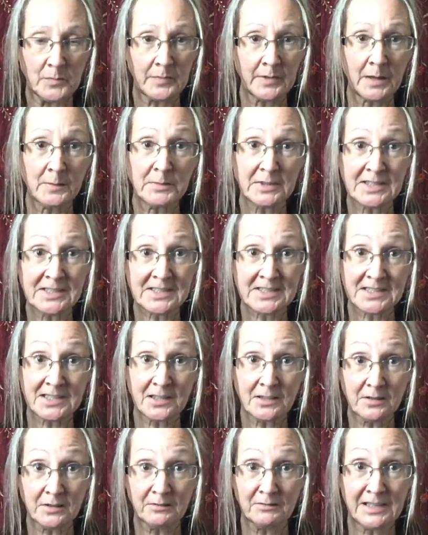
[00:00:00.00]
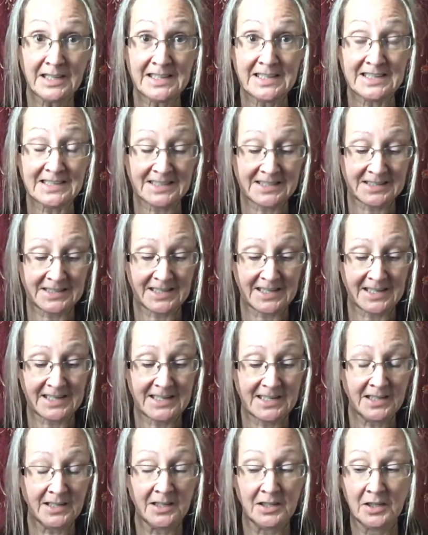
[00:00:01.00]
I'm going to start the reading
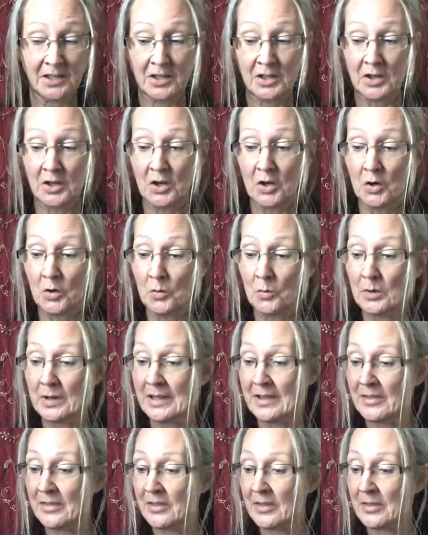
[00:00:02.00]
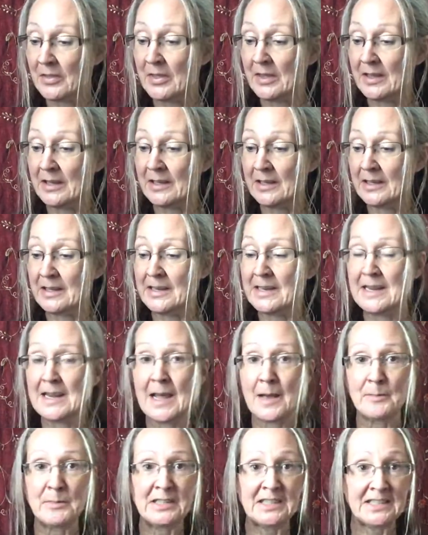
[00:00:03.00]
today with the
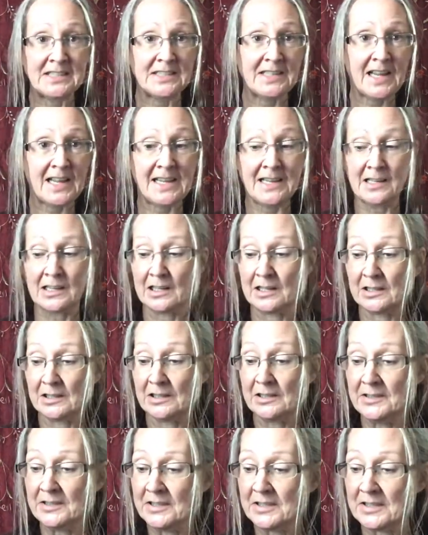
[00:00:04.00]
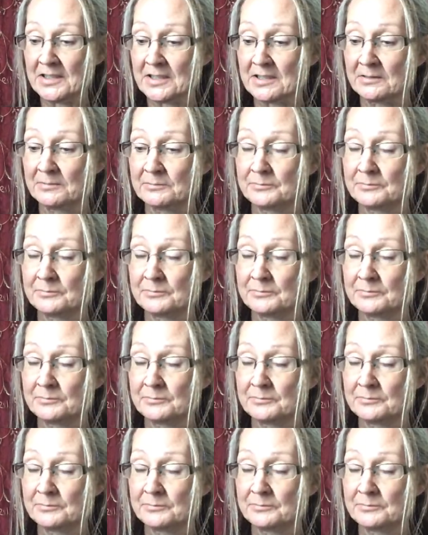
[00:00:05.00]
Namaste cards.